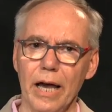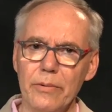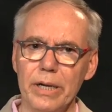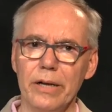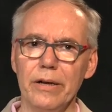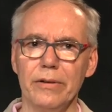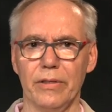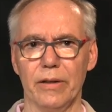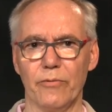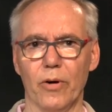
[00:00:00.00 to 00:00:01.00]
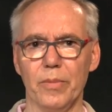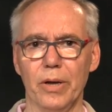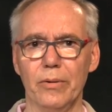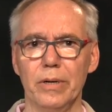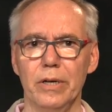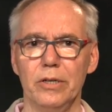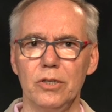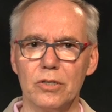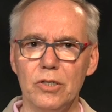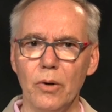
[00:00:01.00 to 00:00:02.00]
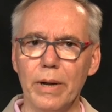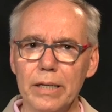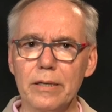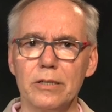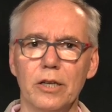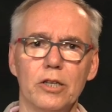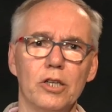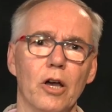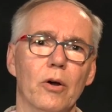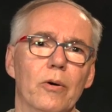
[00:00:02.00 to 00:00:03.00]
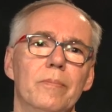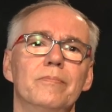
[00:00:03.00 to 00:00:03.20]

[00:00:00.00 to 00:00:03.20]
I don't want to hear anything from you. Just do what I told you to do."